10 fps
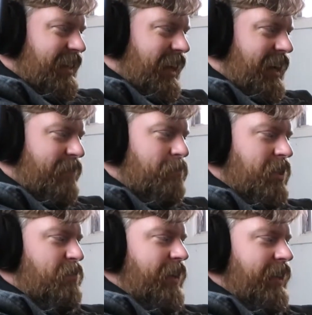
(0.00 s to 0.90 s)
I have
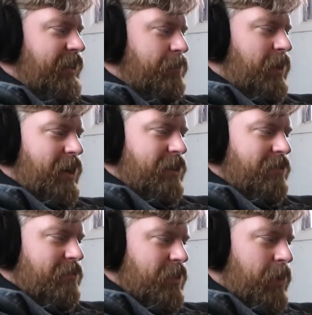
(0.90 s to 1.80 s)
mixed feelings about
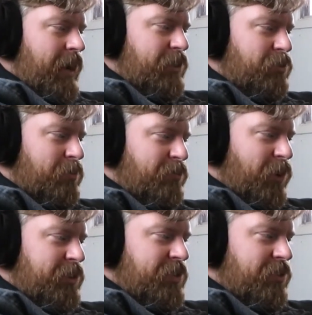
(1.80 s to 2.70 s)
the Maelstrom
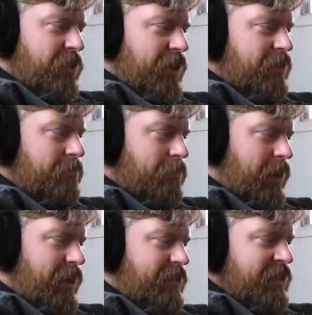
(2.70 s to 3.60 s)
Frozen thing,
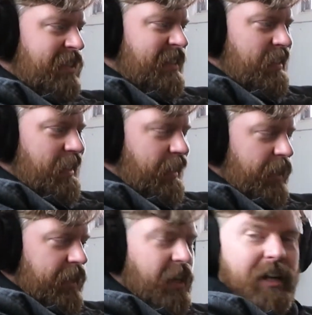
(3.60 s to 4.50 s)
but
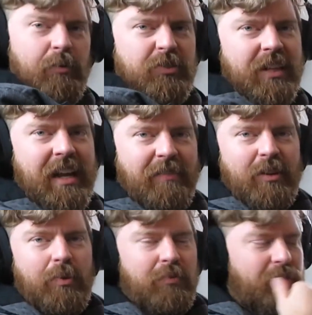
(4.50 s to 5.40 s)
it kind of was
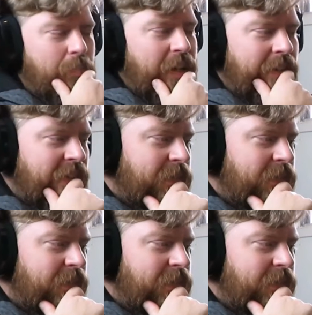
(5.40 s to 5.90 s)
inevitable for me.